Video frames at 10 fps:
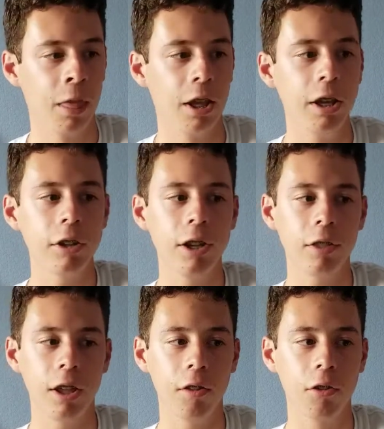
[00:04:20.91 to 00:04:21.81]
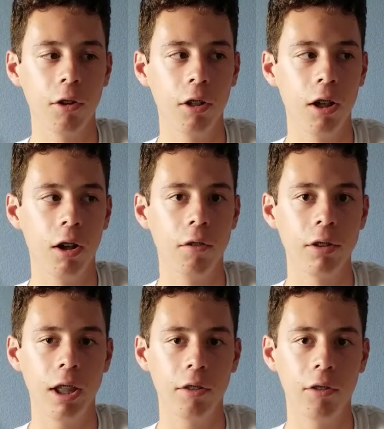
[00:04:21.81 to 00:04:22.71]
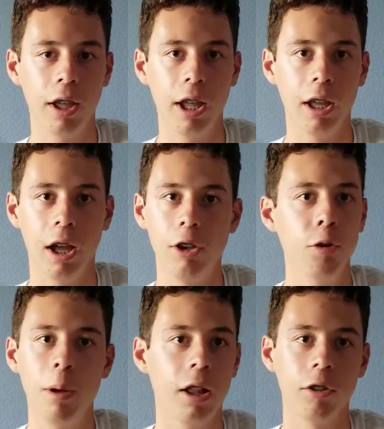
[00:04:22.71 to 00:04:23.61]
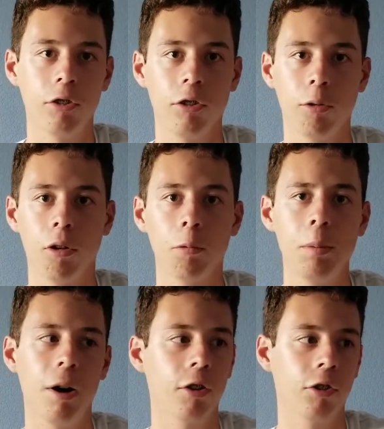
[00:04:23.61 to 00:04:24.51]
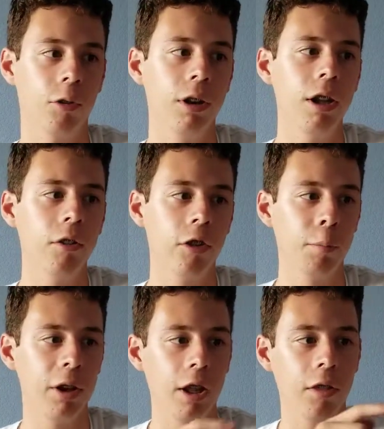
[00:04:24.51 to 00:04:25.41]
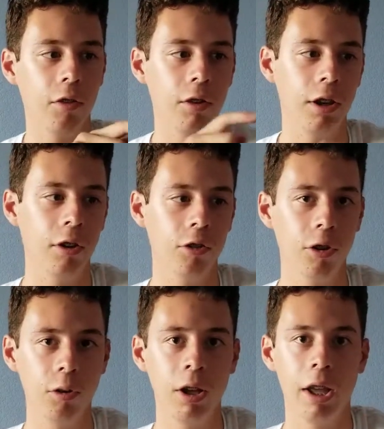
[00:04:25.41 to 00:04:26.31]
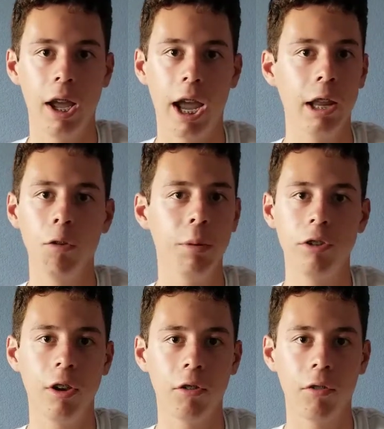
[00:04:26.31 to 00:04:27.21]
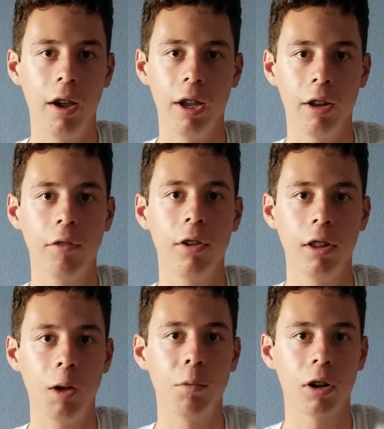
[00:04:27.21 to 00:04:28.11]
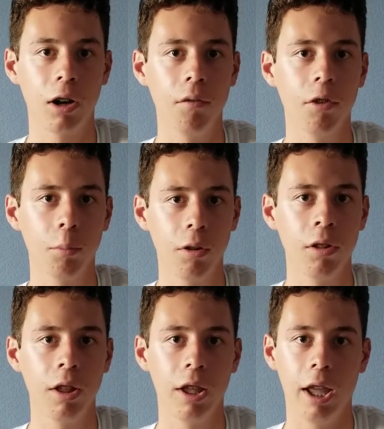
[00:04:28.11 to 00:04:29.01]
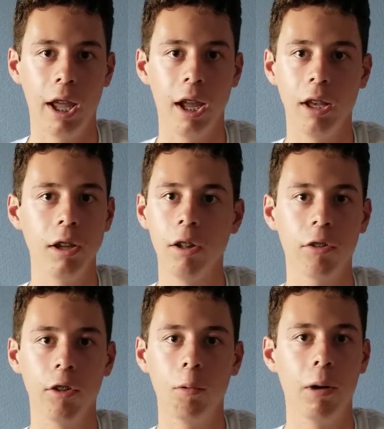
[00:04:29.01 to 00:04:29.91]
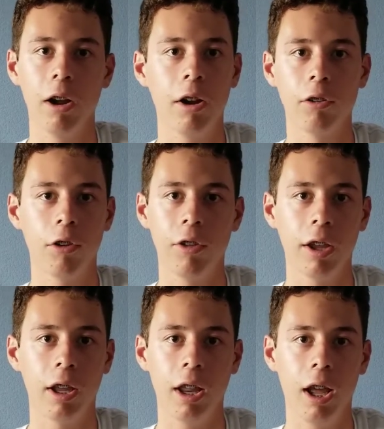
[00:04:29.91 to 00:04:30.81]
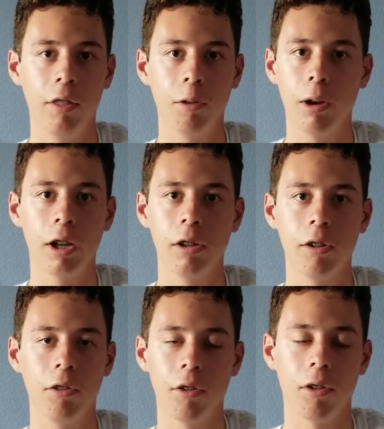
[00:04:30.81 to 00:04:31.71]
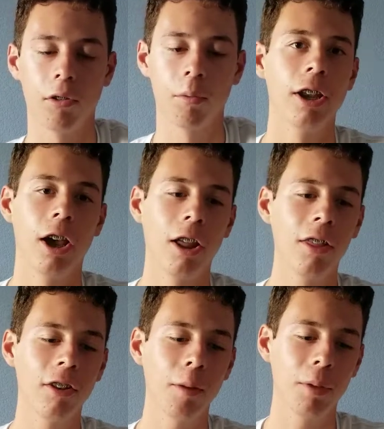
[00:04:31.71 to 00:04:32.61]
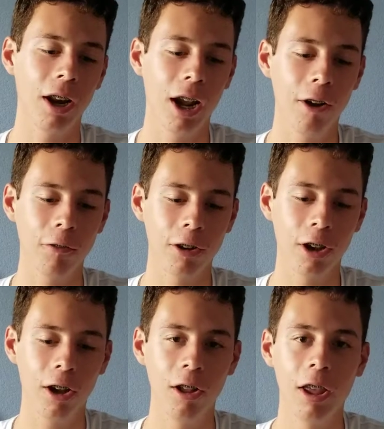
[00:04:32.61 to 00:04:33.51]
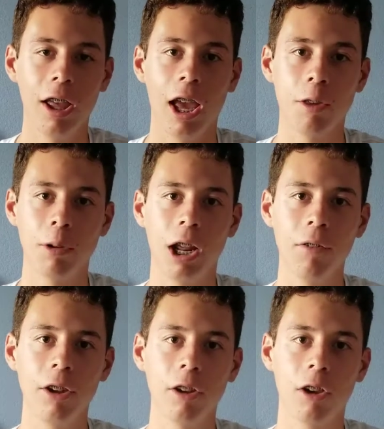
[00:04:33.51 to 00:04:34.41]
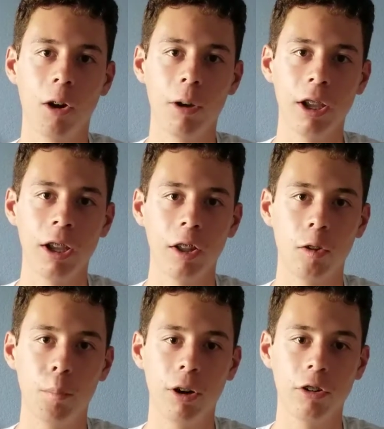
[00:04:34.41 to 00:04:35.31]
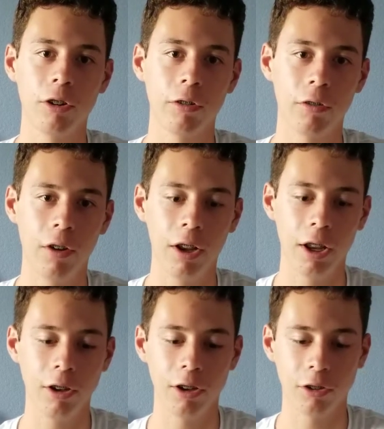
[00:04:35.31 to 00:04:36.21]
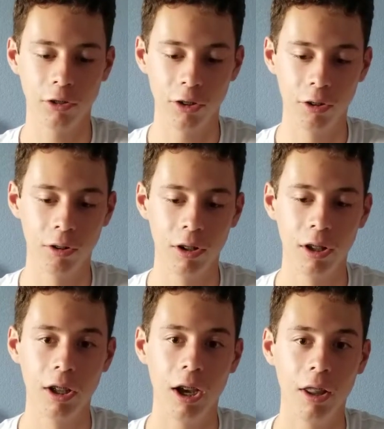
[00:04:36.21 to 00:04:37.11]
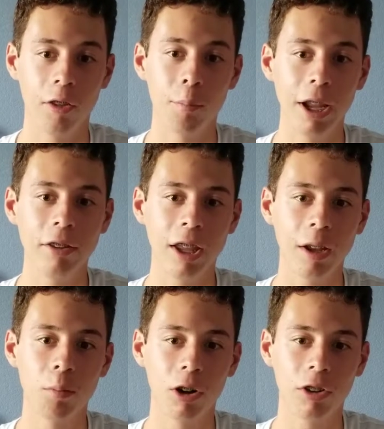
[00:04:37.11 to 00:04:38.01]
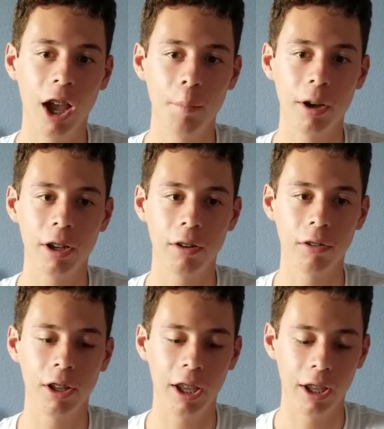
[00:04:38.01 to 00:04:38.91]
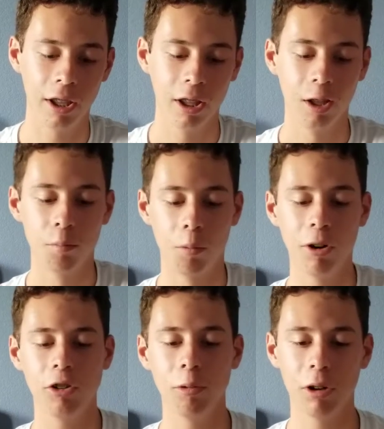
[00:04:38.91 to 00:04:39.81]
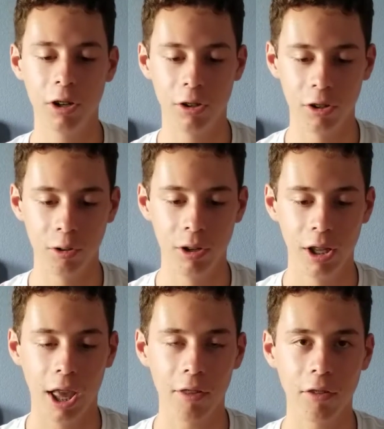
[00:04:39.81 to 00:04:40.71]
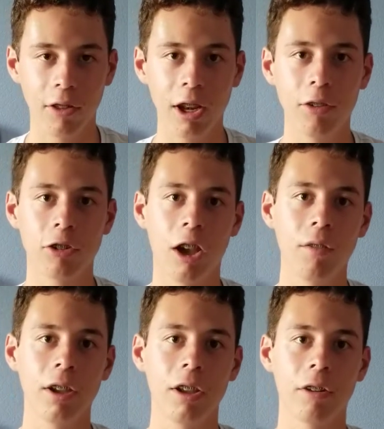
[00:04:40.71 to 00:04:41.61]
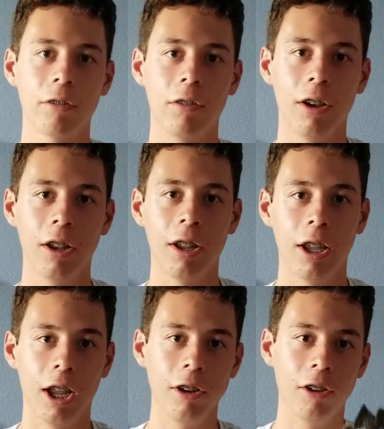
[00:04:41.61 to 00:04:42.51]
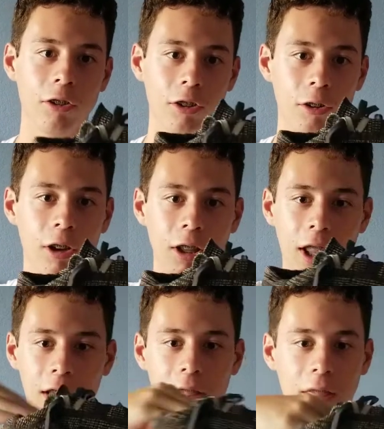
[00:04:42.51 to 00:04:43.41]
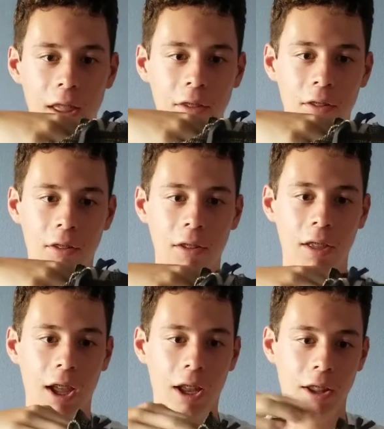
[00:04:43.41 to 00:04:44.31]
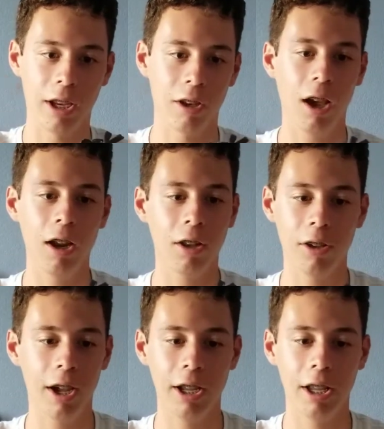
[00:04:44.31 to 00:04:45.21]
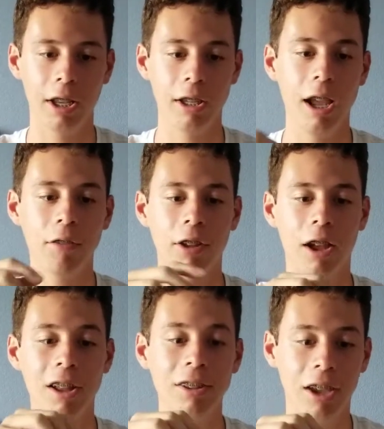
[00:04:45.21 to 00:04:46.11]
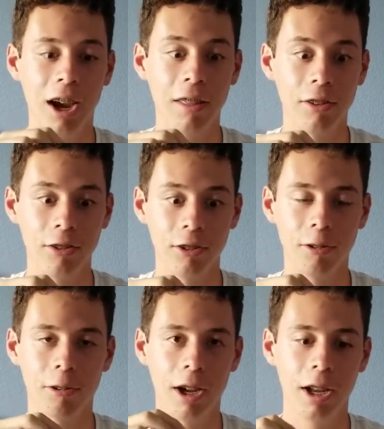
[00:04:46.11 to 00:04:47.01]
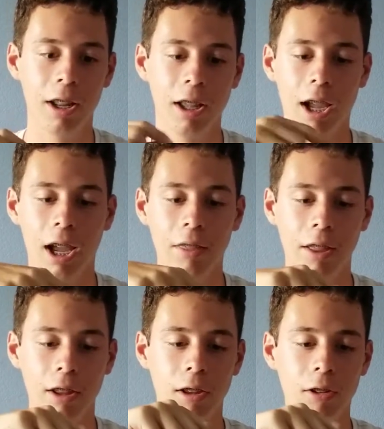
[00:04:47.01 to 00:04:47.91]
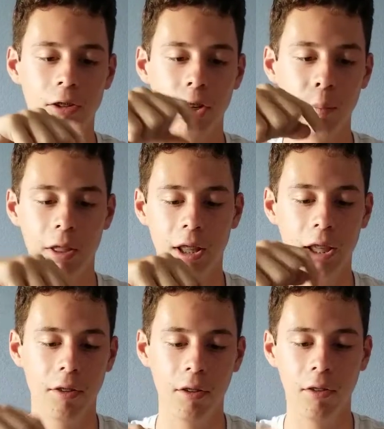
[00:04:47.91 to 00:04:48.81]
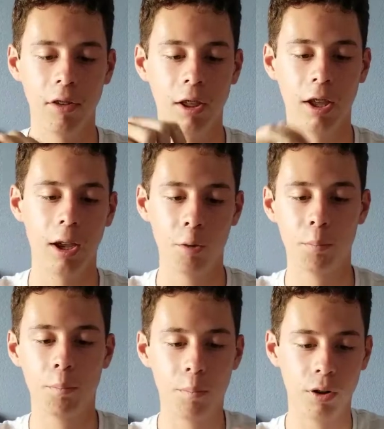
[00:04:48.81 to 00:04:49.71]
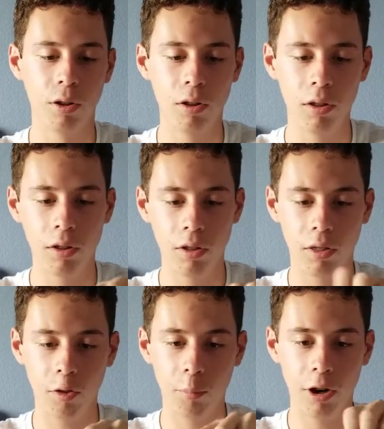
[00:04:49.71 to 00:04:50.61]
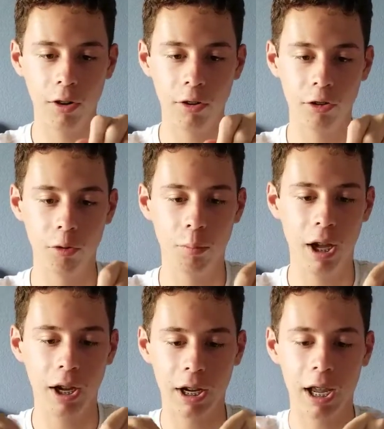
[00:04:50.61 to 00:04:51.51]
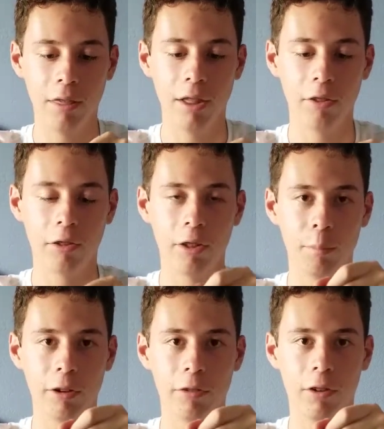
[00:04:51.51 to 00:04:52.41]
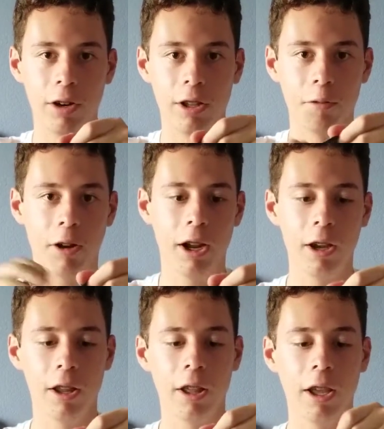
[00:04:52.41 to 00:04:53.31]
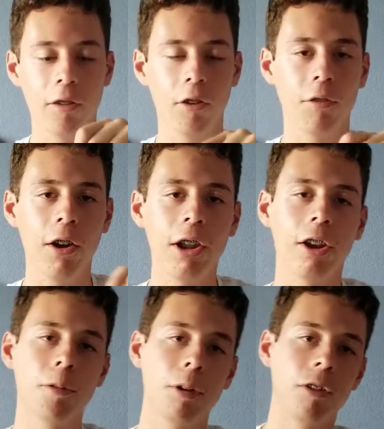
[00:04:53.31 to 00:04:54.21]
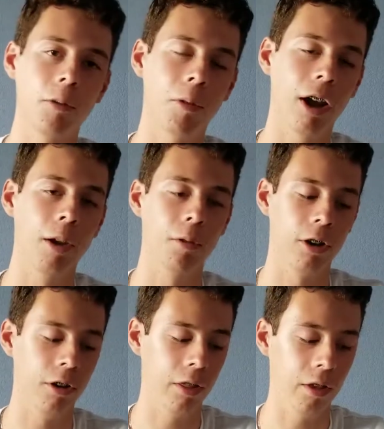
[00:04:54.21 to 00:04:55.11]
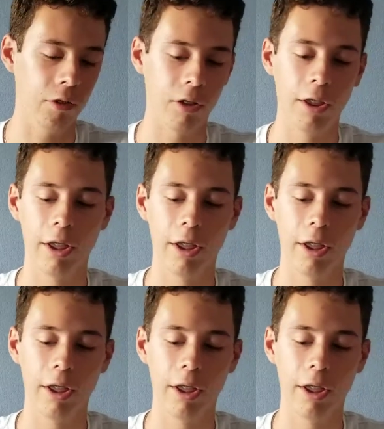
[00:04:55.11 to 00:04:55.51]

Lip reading: You can take the insole of, let's say, a New Balance shoe or a Reebok shoe, and you can slip it in this Adidas shoe, and it'll be just fine. It'd feel a lot more comfortable, and you could still wear it just like it had the regular insoles. Another tip that I have for y'all is whenever you're going to put your foot into your shoe, this may take more time out of your day, but what you want to do is instead of shoving your foot into your shoe like this and not untying it, you have to untie the shoe, right? And then loosen up the laces, pull this part of the shoe back, and then slip your foot in, right? And there's a very good reason why you want to do this.